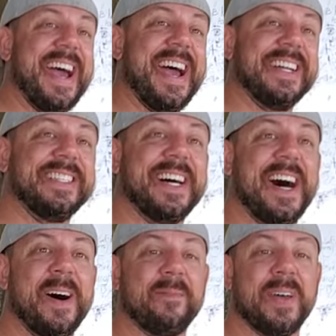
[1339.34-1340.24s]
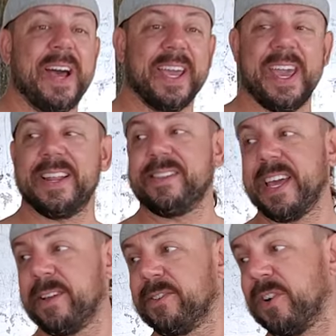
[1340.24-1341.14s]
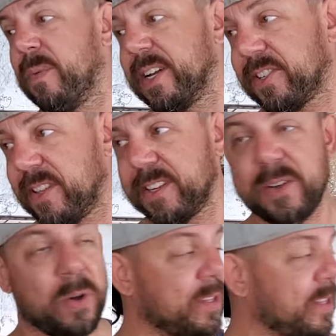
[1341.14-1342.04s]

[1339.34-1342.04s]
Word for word: and um, again, thank you so much to this whole